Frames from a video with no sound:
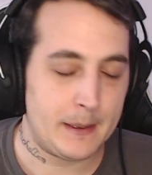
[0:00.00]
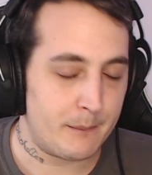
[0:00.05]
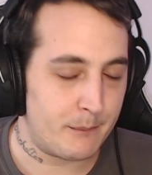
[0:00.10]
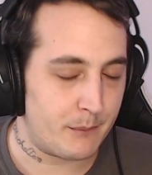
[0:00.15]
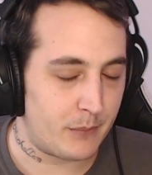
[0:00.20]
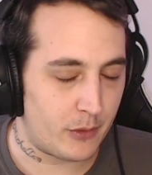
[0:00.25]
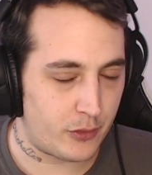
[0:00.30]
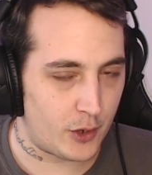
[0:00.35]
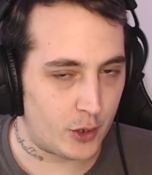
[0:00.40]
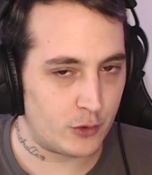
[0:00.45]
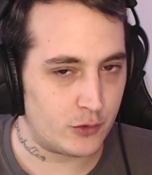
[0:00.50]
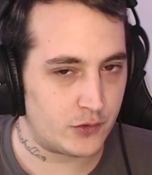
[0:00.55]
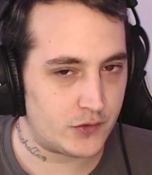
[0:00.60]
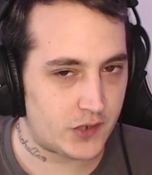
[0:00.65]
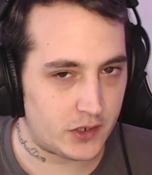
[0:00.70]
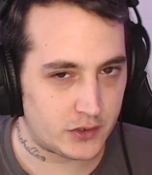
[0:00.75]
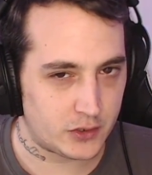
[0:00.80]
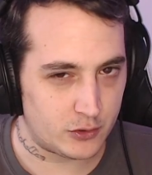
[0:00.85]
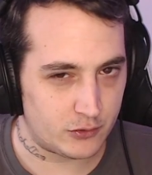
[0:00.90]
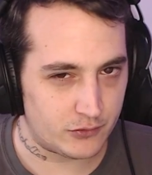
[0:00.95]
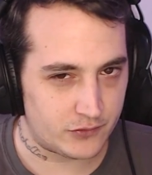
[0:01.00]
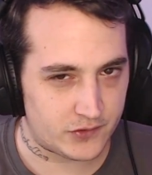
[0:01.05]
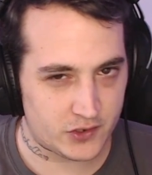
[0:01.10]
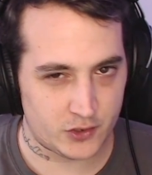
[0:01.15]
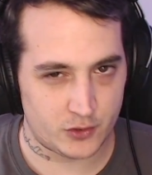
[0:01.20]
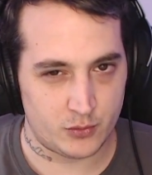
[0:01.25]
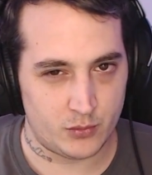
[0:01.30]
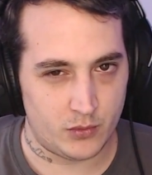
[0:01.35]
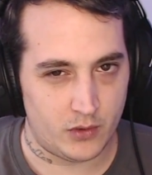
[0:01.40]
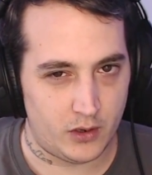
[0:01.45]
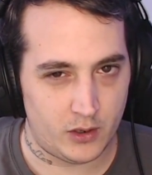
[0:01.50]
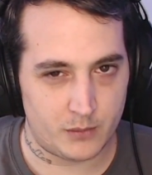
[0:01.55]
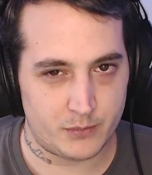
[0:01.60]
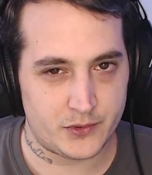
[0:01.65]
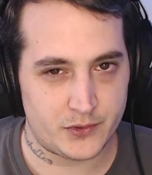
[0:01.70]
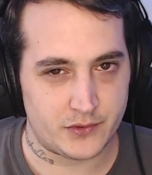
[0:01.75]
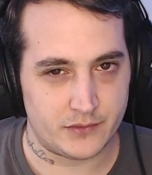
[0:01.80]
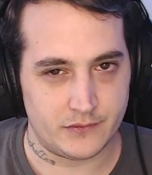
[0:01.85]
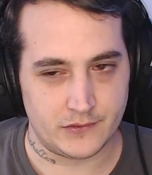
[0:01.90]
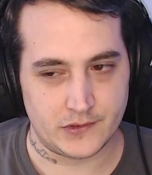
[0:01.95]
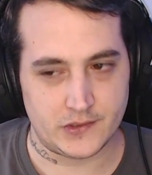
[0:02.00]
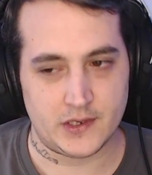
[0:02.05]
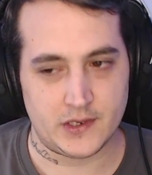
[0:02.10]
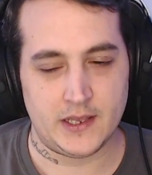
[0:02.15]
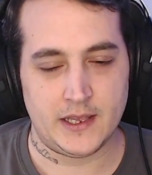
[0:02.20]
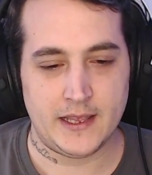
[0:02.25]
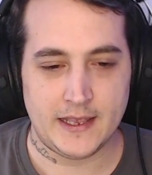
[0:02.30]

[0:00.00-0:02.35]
But those are your two options.